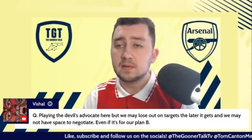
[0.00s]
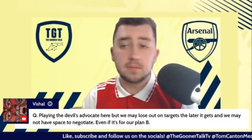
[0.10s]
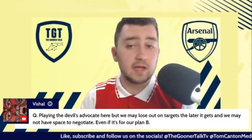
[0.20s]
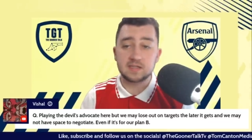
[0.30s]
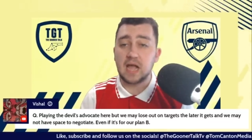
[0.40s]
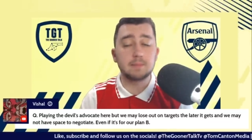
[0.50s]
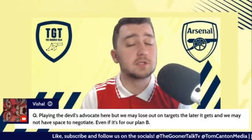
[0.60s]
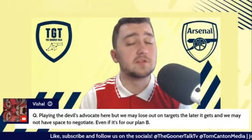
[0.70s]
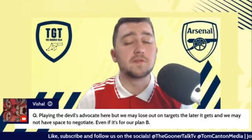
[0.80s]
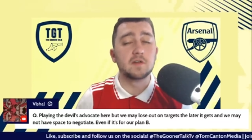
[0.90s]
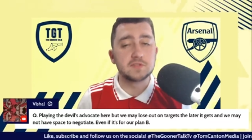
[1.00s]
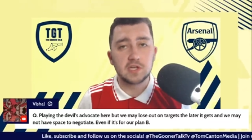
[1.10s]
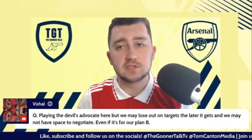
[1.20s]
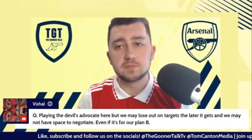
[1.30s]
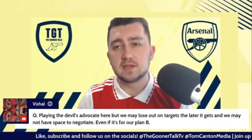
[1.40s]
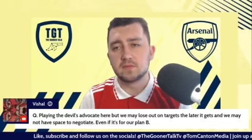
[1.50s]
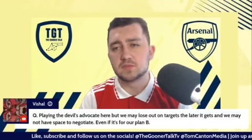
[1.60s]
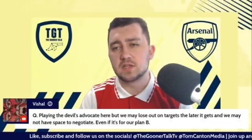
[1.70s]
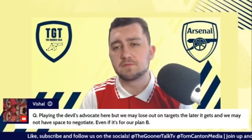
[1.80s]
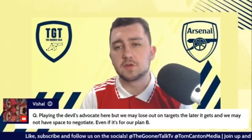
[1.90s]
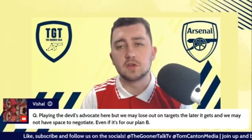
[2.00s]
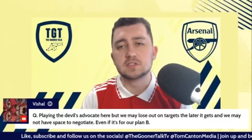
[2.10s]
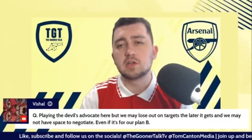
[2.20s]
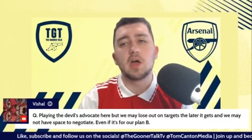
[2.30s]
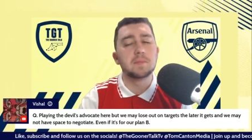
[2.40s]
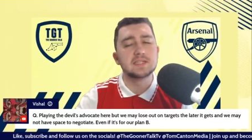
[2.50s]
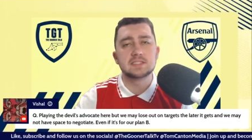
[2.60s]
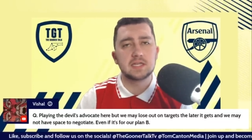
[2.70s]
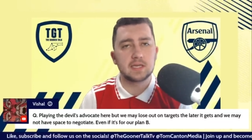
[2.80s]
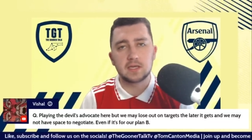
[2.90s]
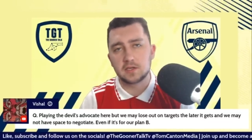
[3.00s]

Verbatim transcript: Uh, absolutely fine, Vishal, to play devil's advocate, and time is ticking.